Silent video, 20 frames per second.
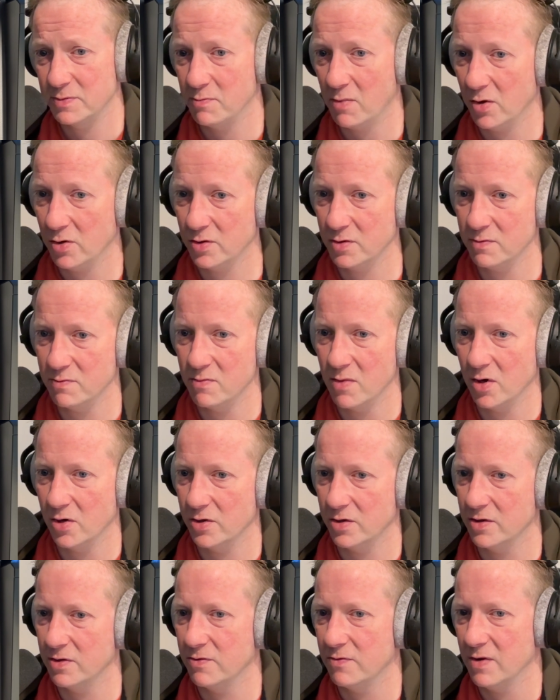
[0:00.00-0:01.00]

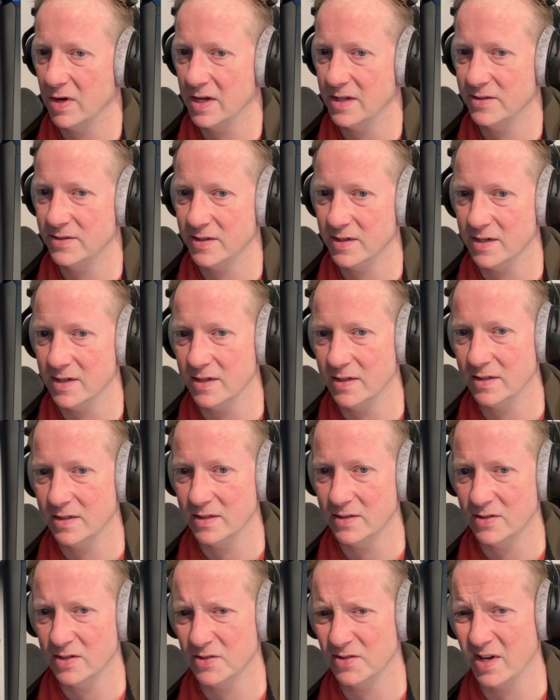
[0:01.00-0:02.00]
Martin writes in
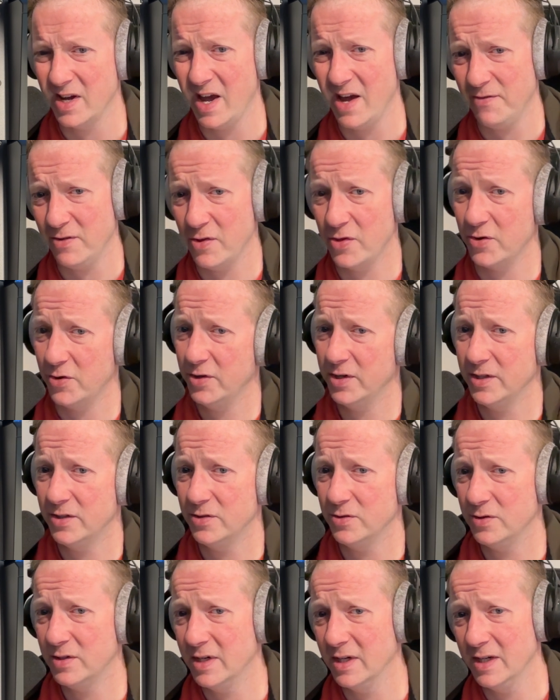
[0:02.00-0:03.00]
and says, I have a
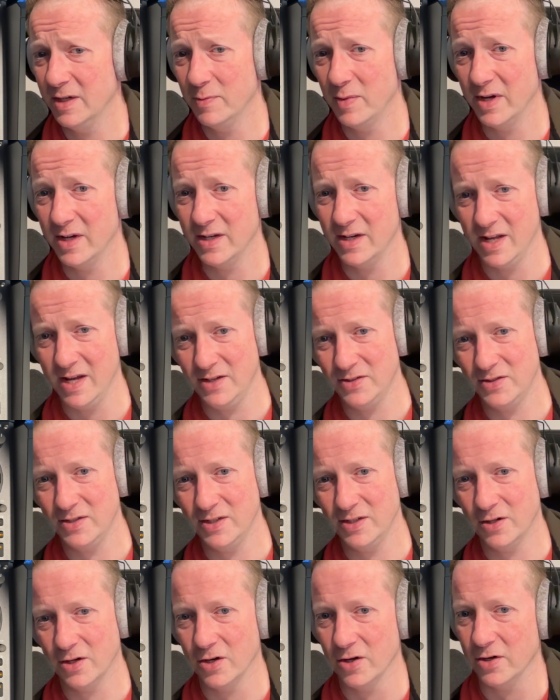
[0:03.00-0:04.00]
32 gigabyte
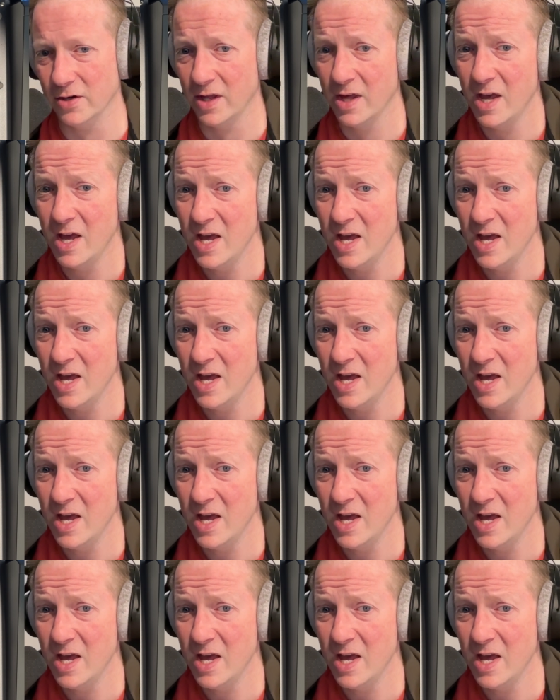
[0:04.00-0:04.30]
SD card.